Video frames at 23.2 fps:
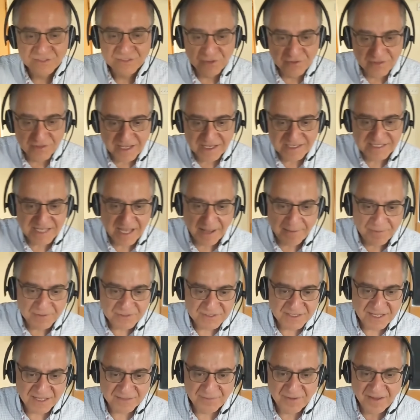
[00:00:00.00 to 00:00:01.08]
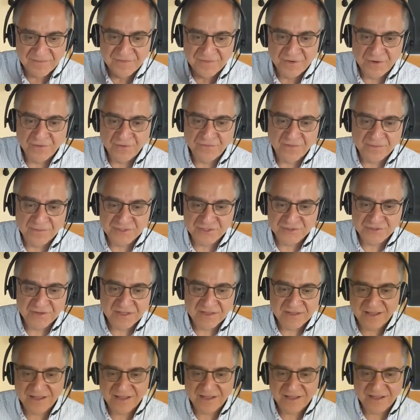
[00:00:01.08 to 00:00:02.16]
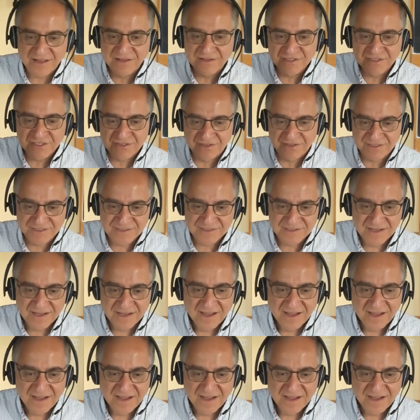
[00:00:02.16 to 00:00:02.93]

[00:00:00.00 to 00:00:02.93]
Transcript: So the examples that we have learned from string theory tells us